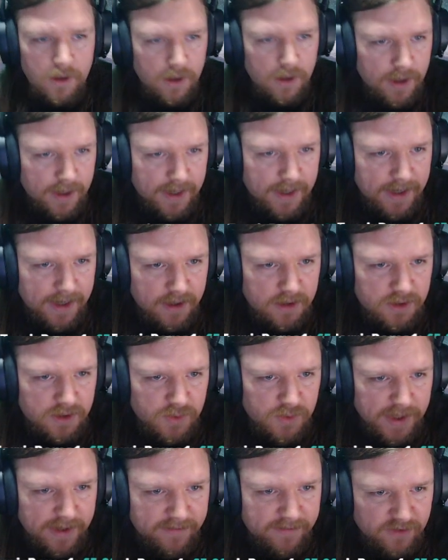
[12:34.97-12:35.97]
And
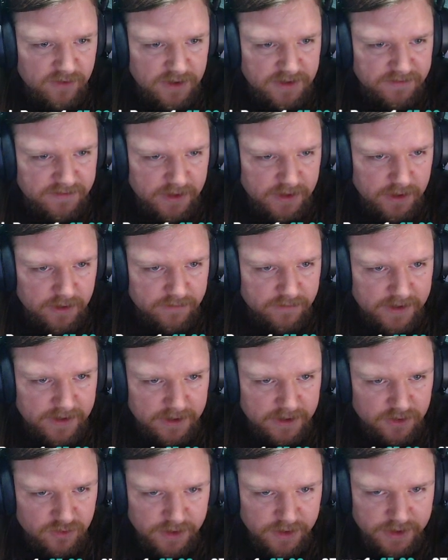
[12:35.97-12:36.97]
we have free civilian
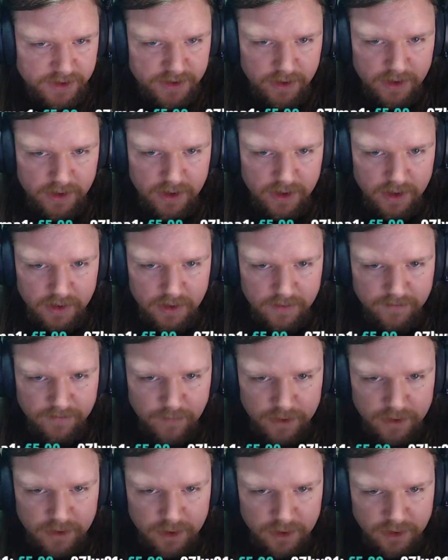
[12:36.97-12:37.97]
factories. I think
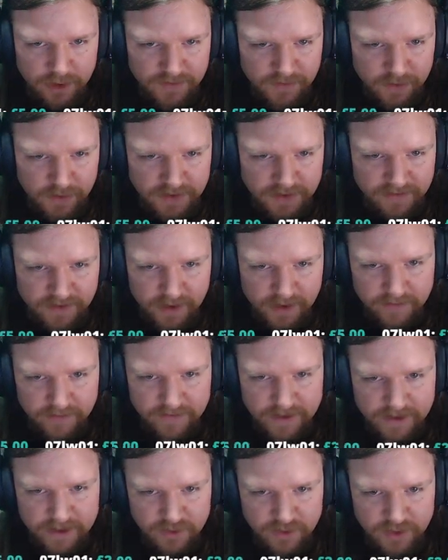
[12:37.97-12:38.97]
with those free civilian
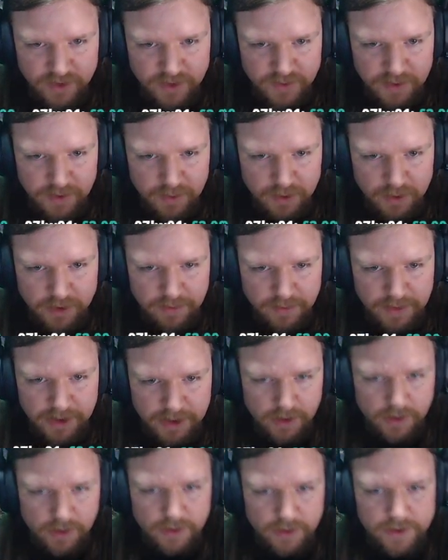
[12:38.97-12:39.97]
factories we want to
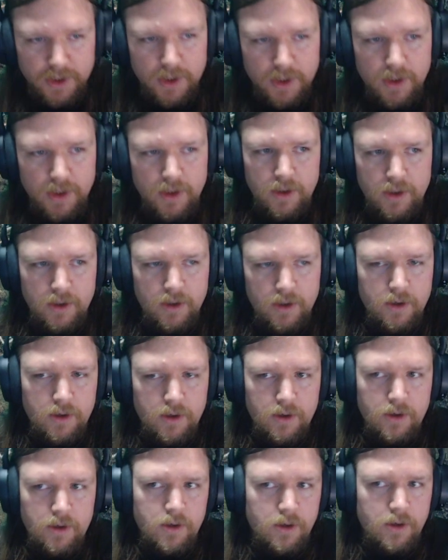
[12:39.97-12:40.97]
build
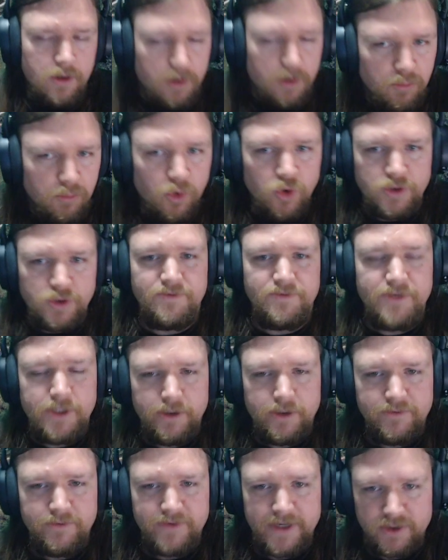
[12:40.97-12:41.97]
more
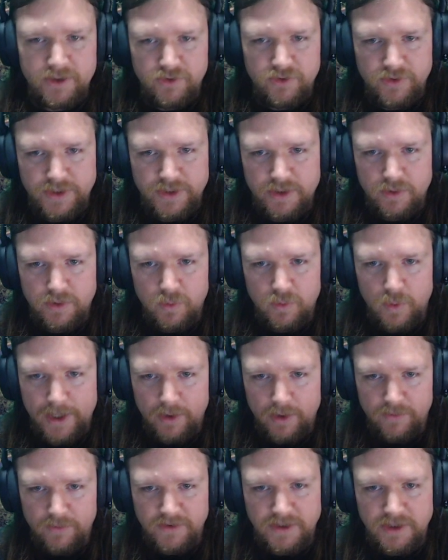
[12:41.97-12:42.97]
civilian factories.
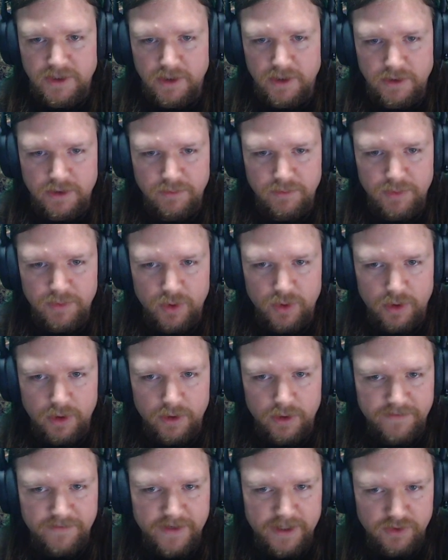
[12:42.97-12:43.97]
Wow, Friesland can build a
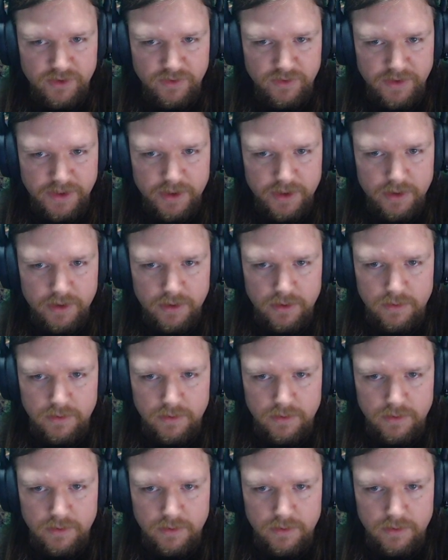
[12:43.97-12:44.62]
lot of factories.